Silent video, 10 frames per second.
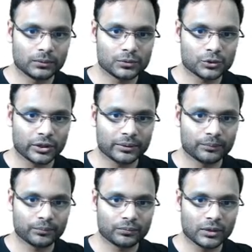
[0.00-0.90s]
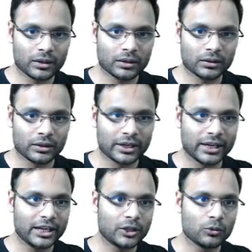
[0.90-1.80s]
Sorry, the
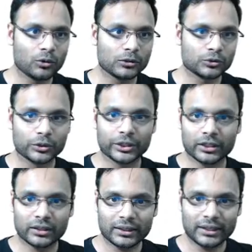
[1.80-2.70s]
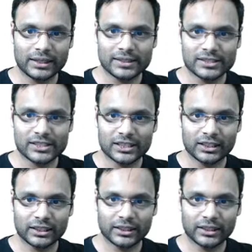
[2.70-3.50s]
ready queue also here, e.g.